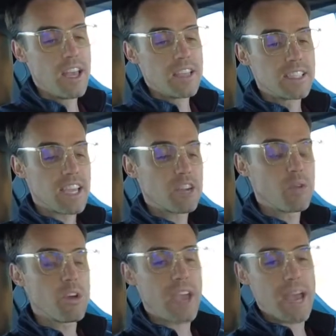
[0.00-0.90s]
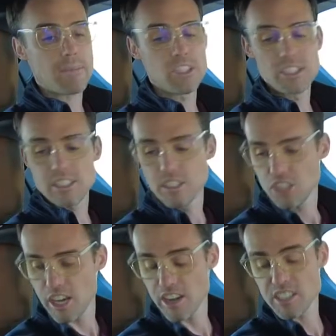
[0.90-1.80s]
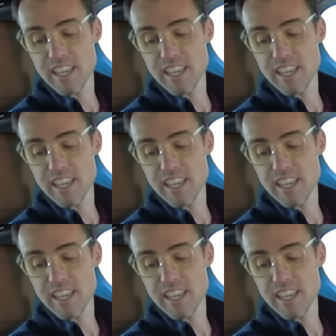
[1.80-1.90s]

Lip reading: second row captain's chairs,